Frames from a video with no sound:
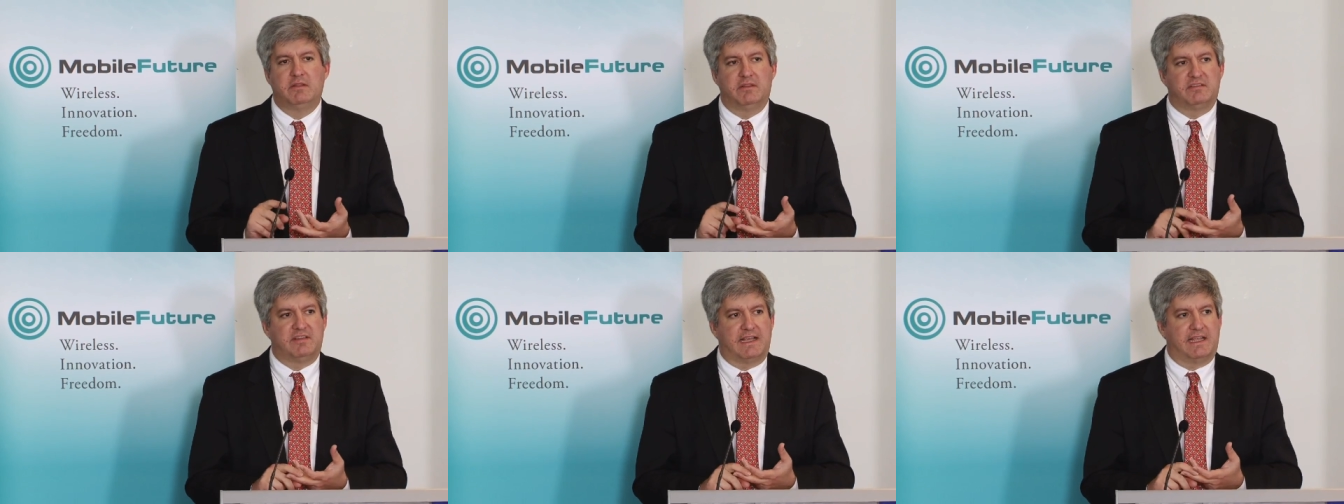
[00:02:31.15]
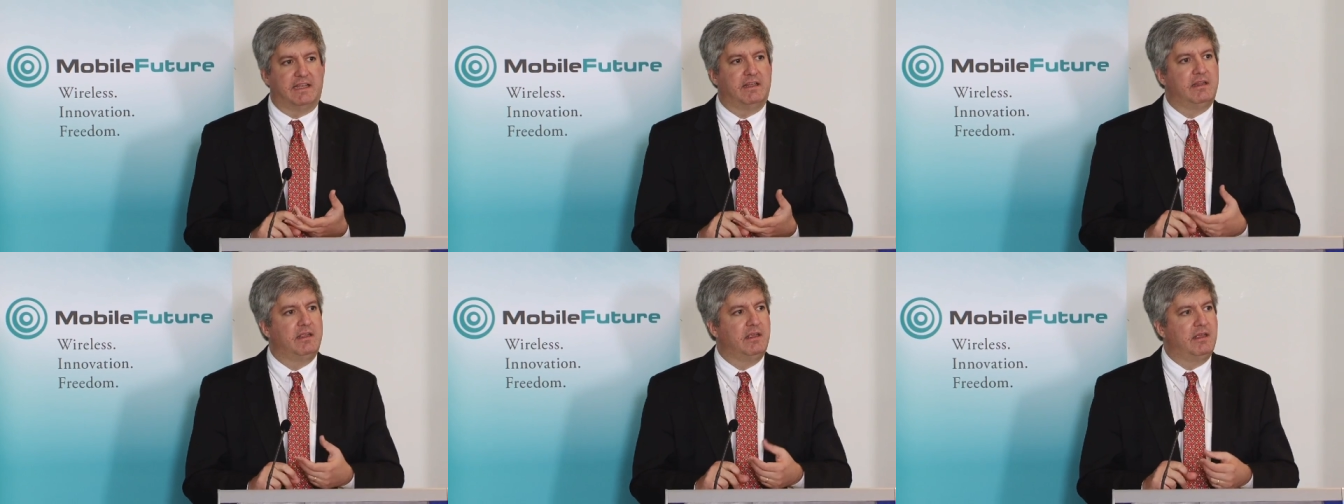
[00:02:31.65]
The
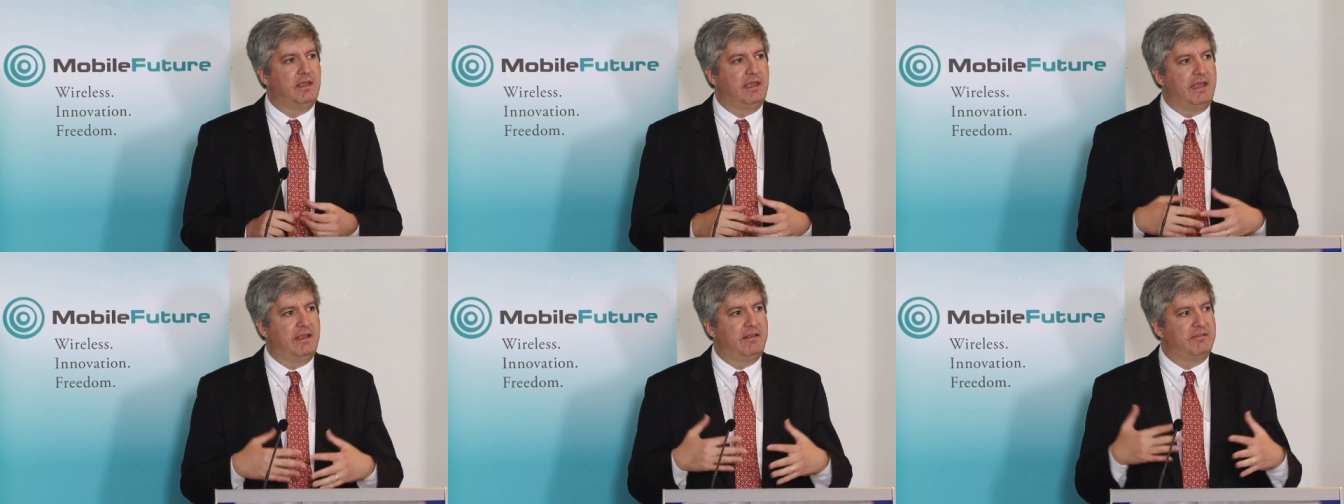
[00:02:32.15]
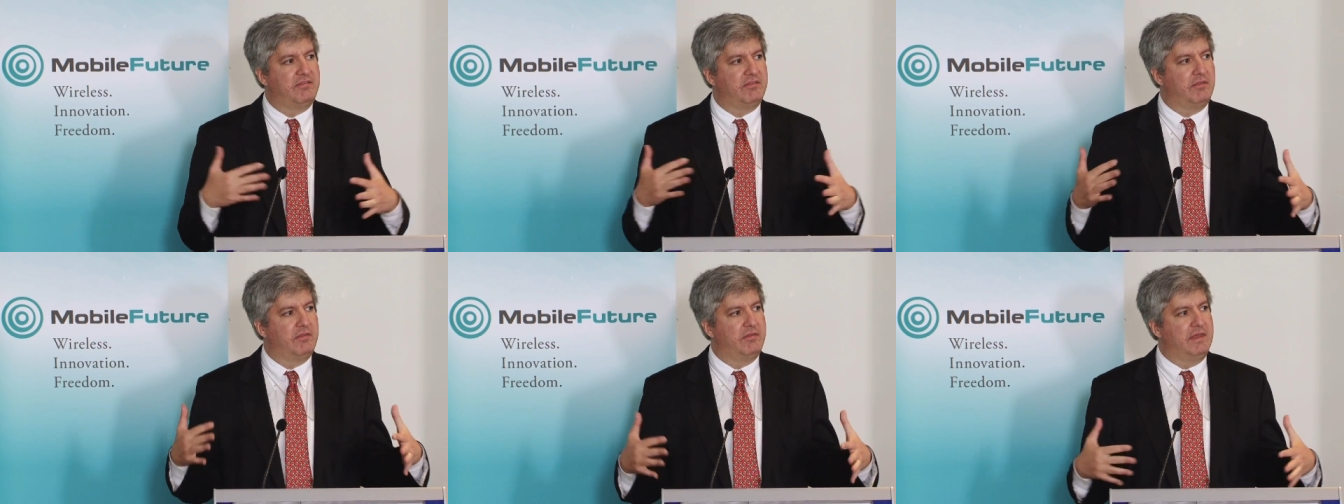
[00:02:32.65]
second is
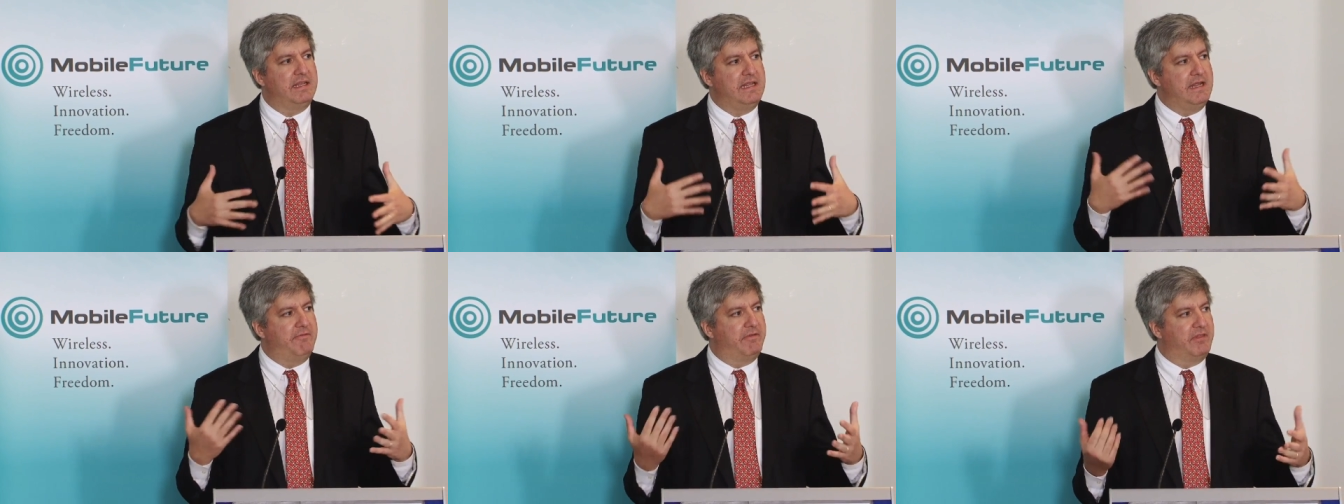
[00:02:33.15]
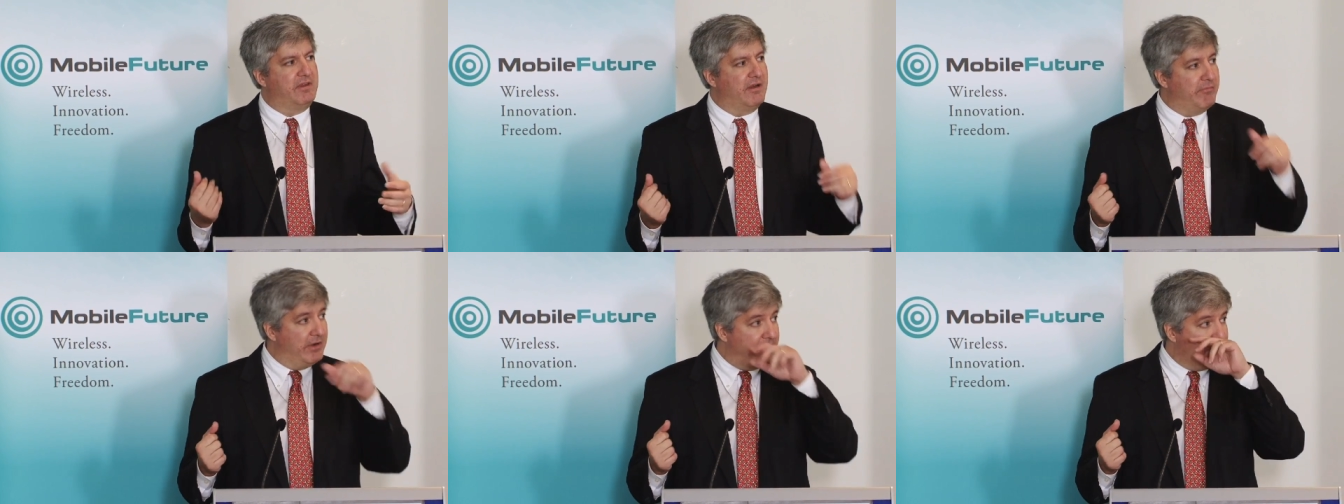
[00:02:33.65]
the need for the
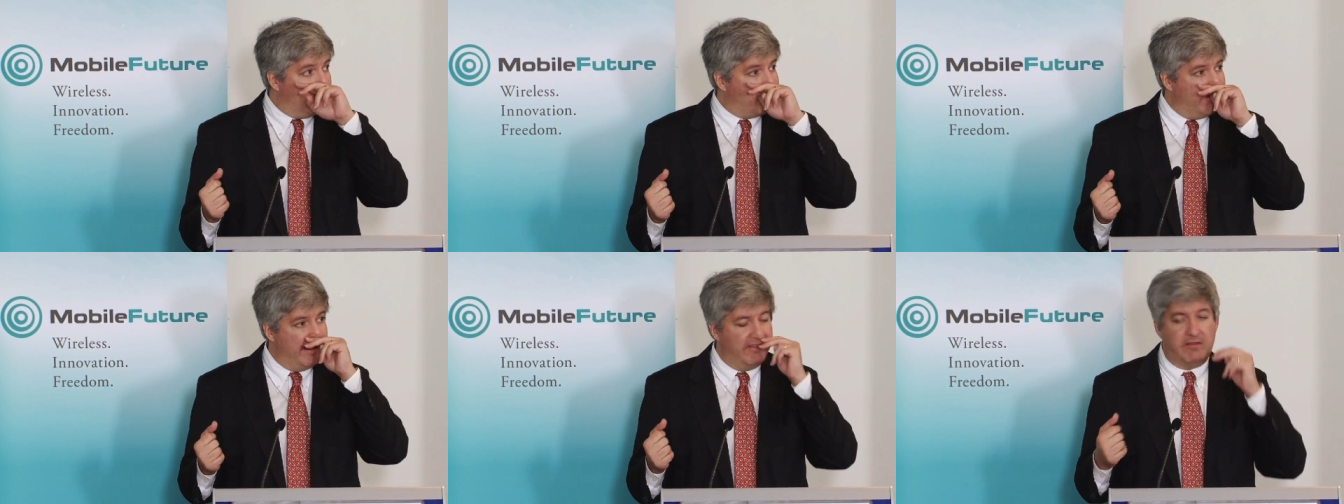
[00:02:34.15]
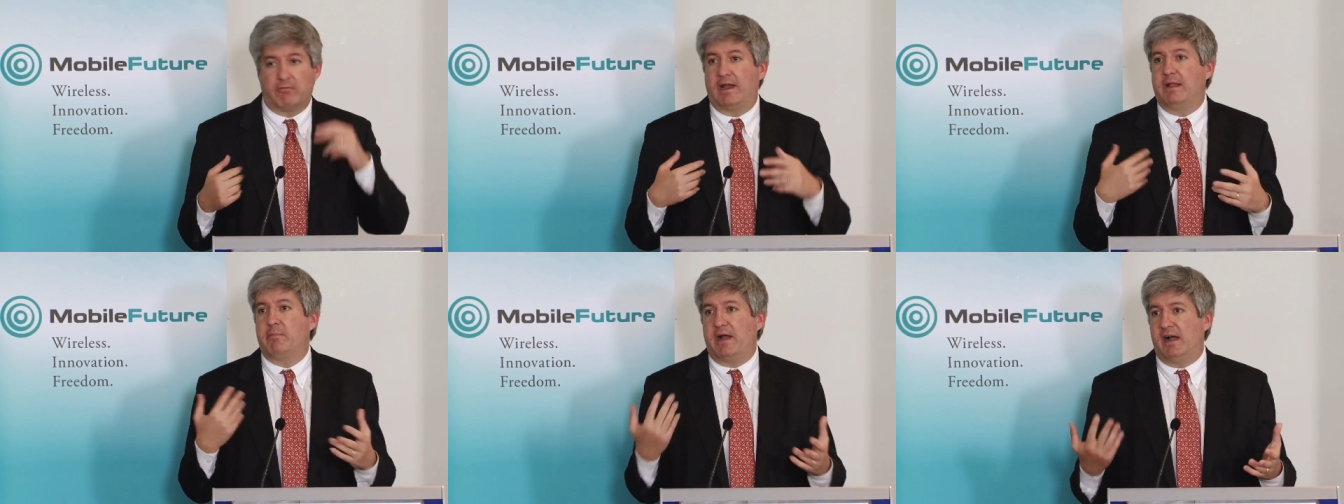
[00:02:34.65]
government to create the
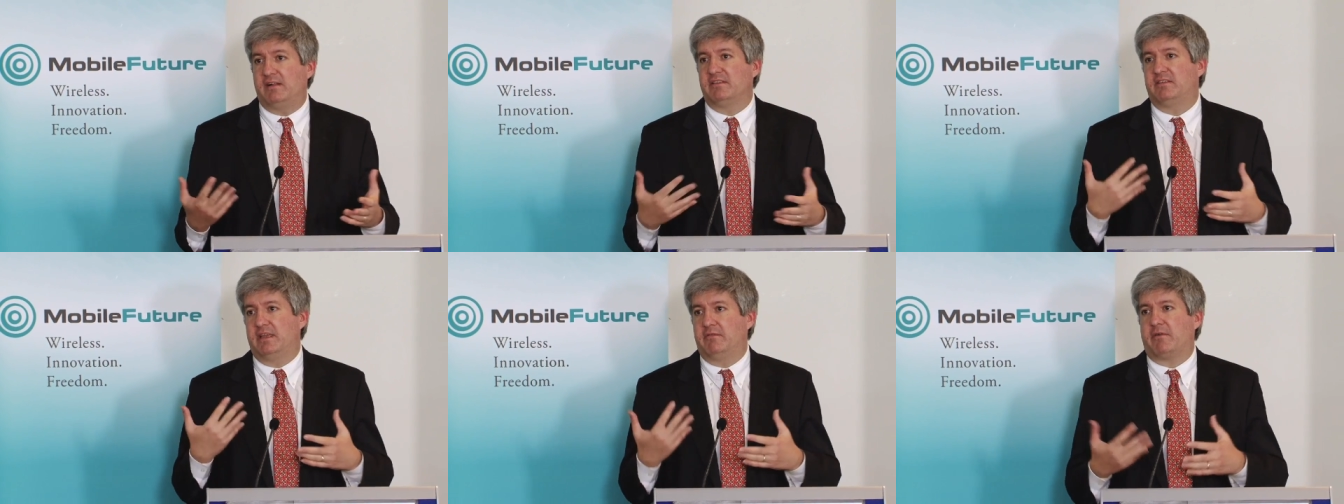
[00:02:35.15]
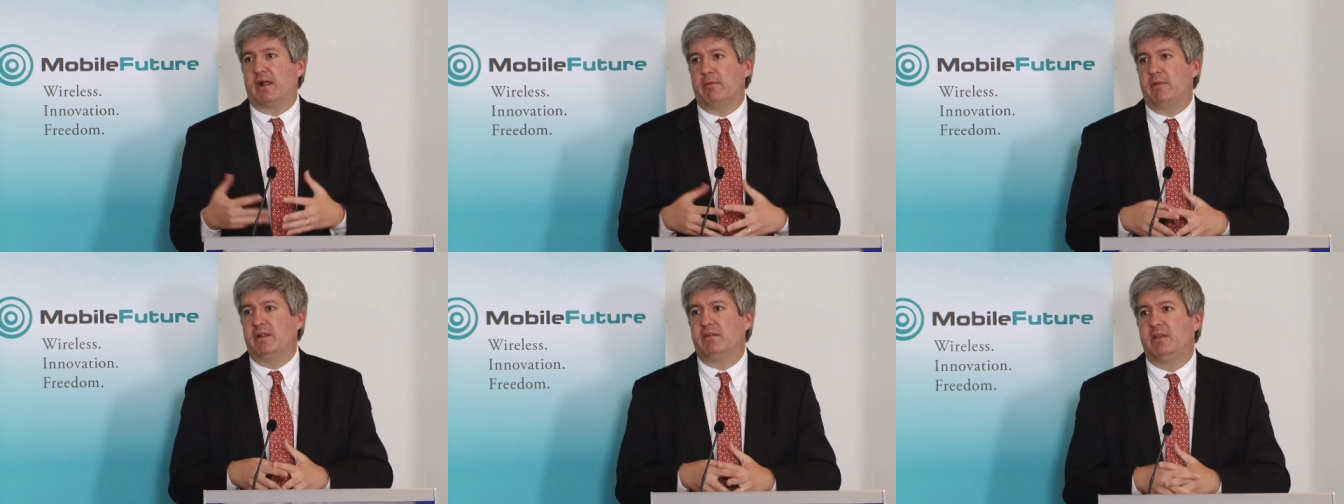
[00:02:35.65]
right policy
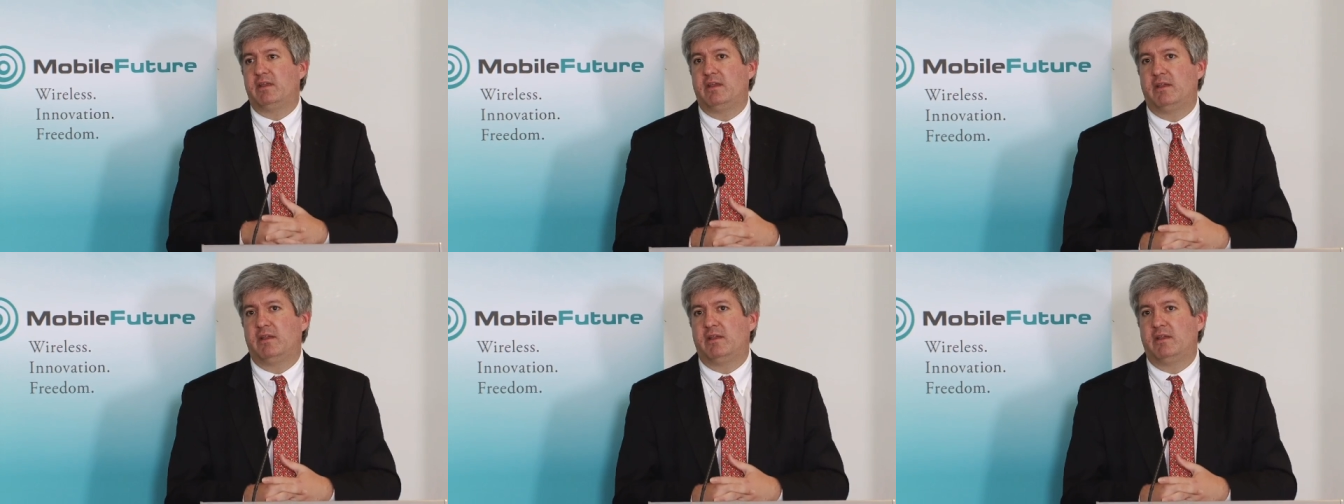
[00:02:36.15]
environment